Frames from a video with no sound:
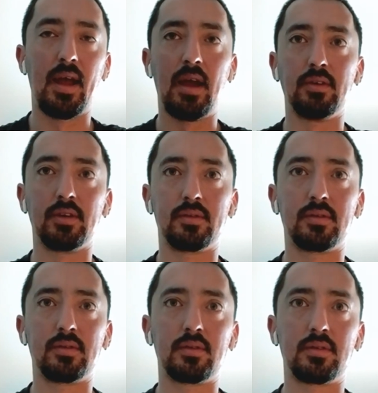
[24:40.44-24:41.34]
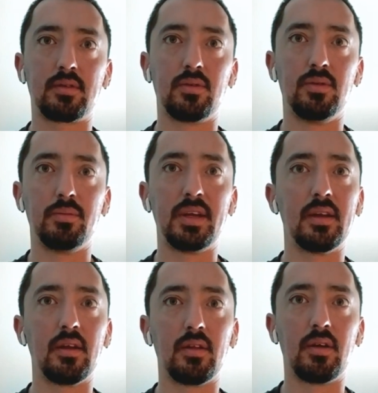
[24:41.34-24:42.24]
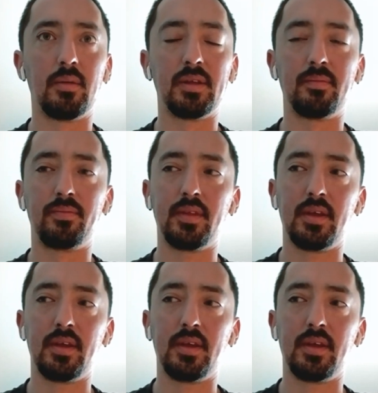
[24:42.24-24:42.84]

ever going to be another, I mean,